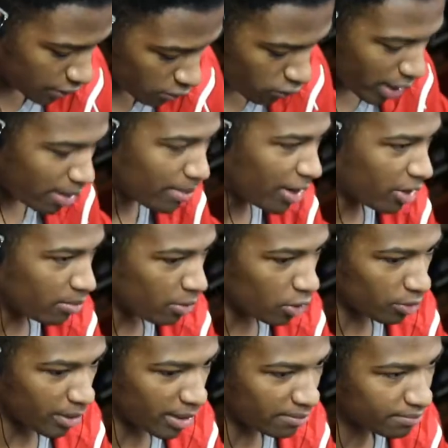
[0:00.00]
is the Rainmaker
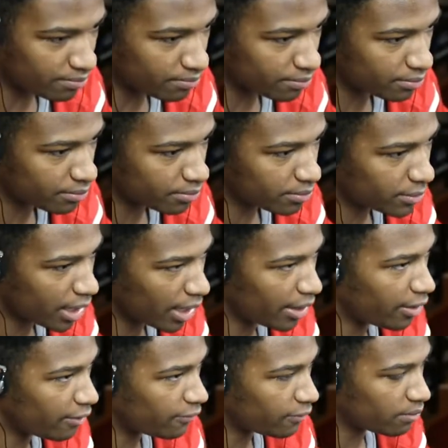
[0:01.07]
mode, man. Got it
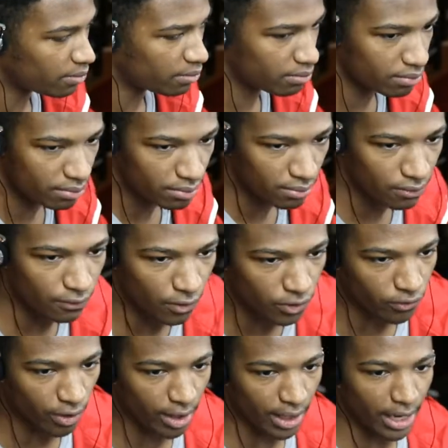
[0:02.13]
on full
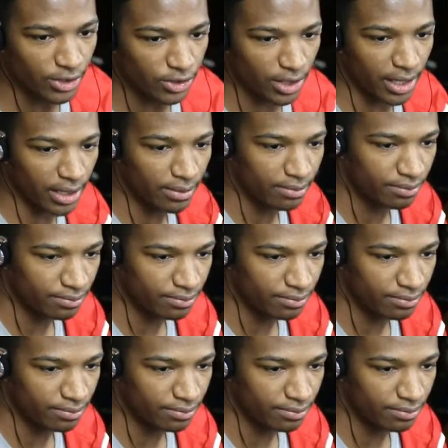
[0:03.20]
screen, HD.